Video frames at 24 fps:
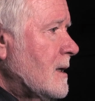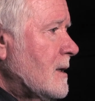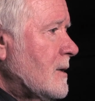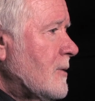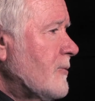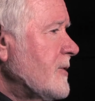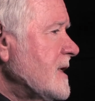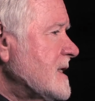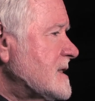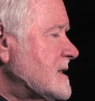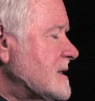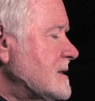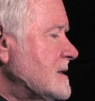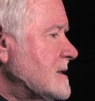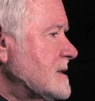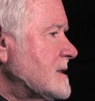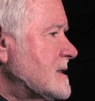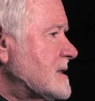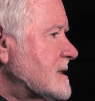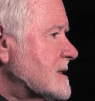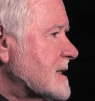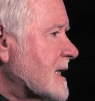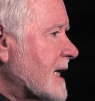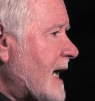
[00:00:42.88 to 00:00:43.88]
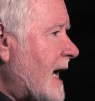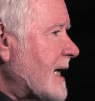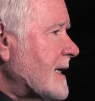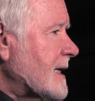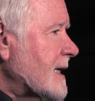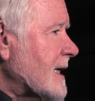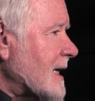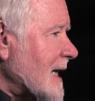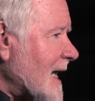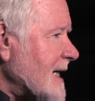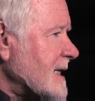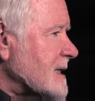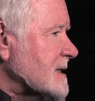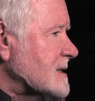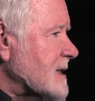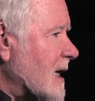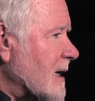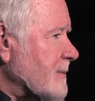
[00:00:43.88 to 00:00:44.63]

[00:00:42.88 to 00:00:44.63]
The reasons Canon likes